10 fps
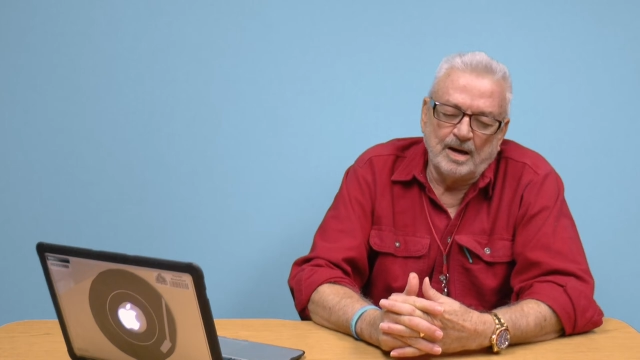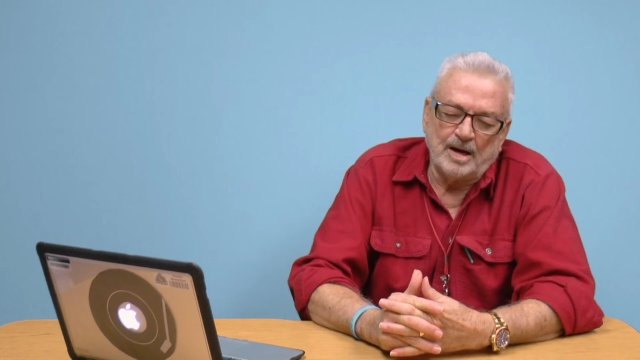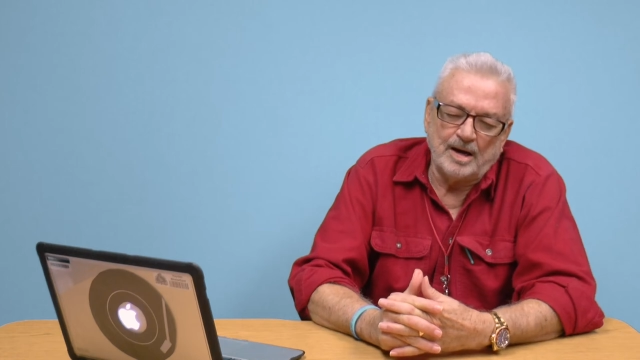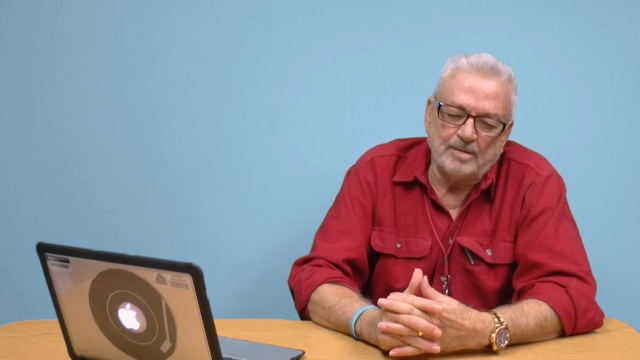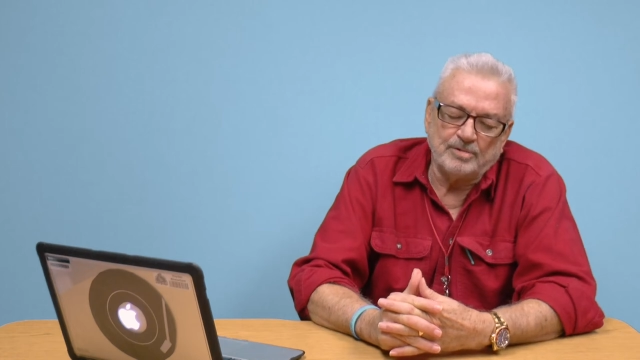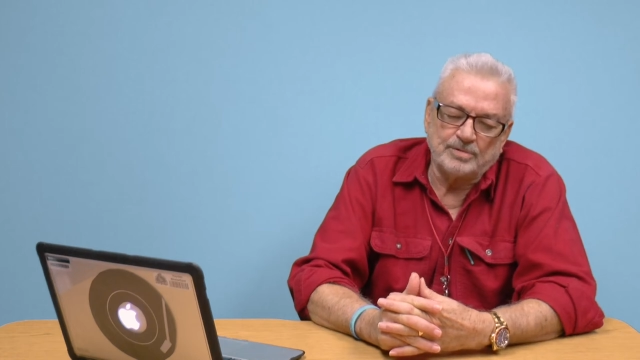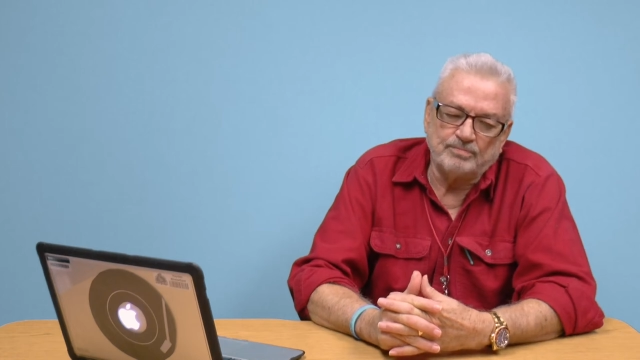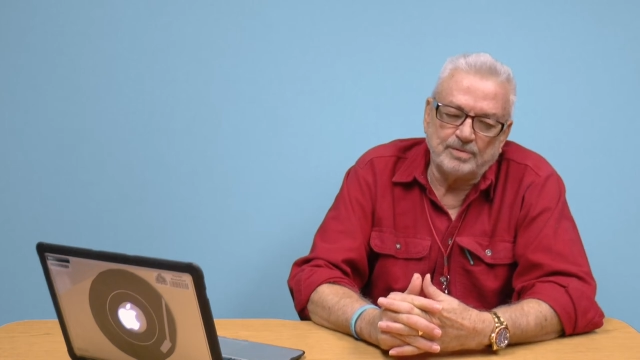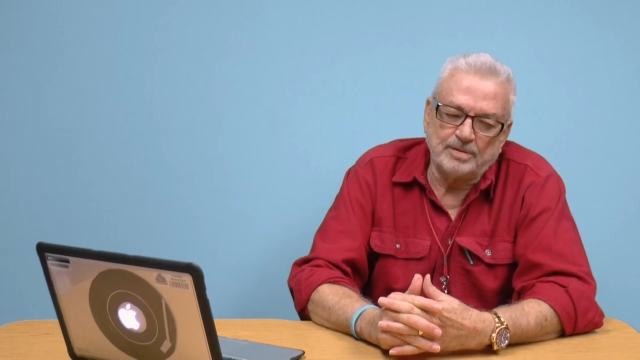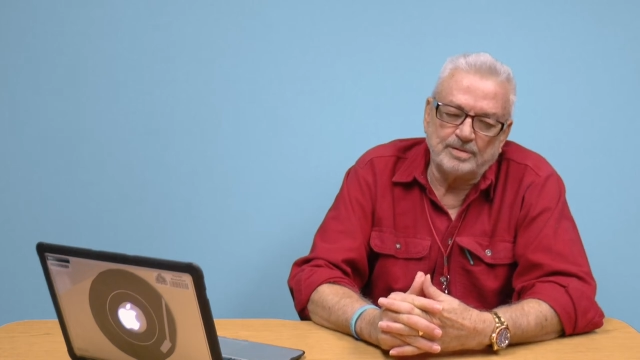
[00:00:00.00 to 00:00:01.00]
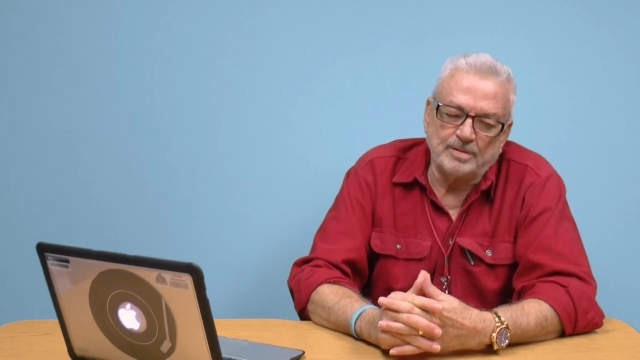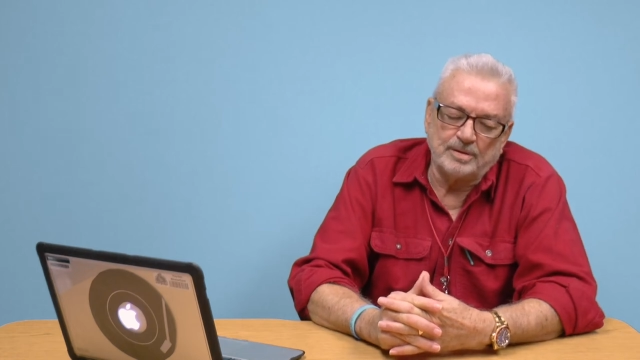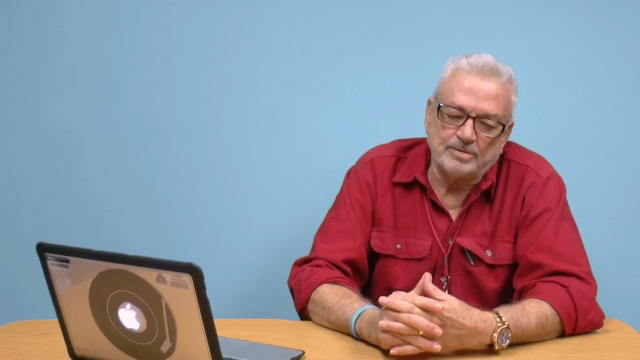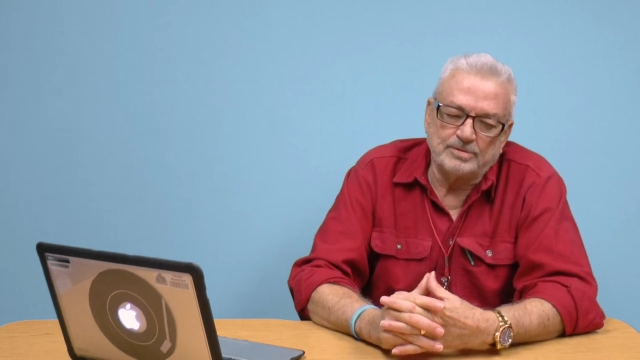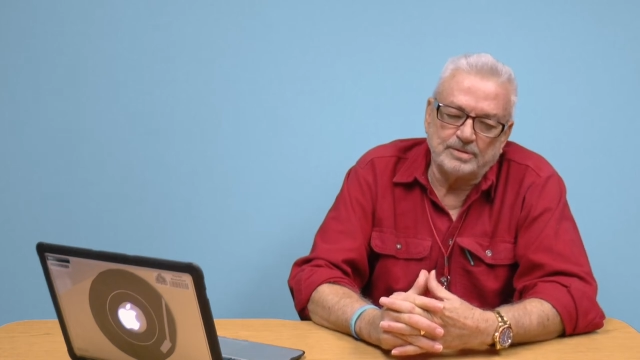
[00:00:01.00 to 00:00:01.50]
I was one of
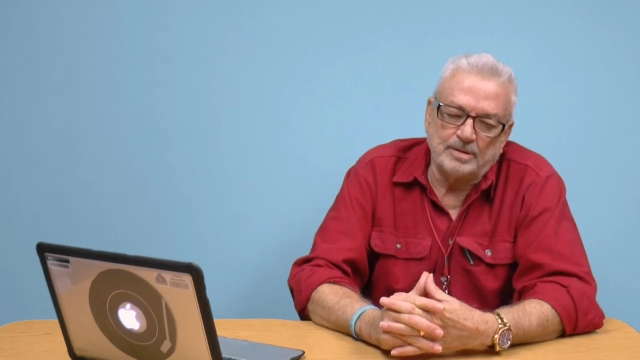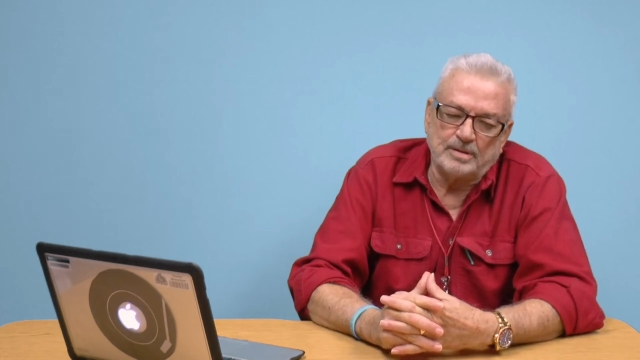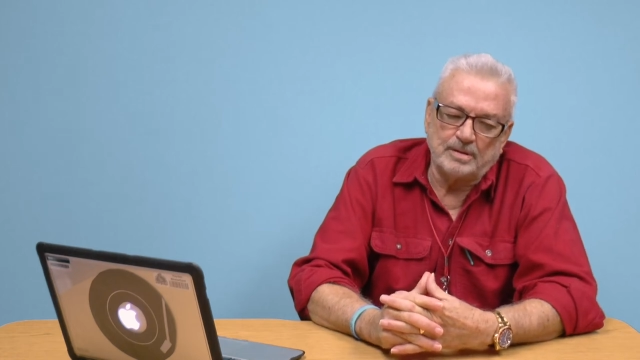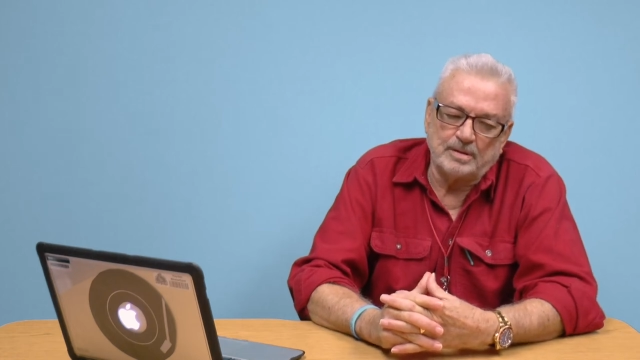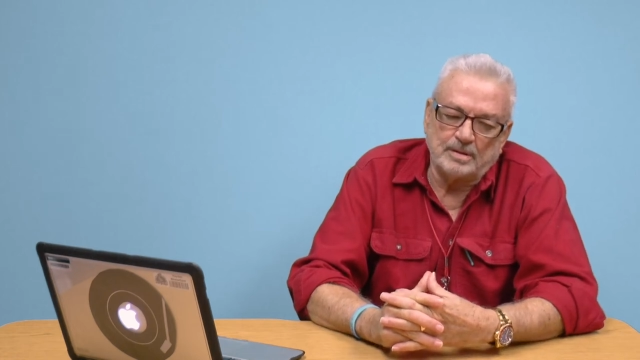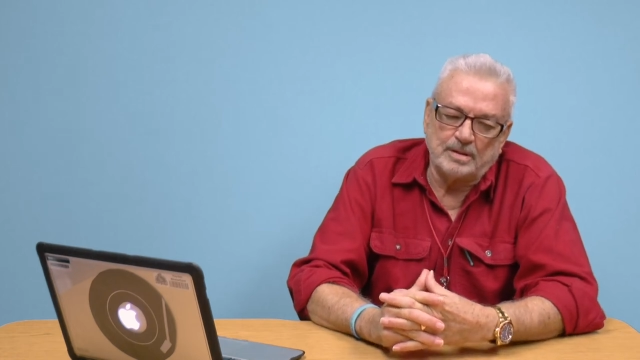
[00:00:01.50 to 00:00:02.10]
those that uh,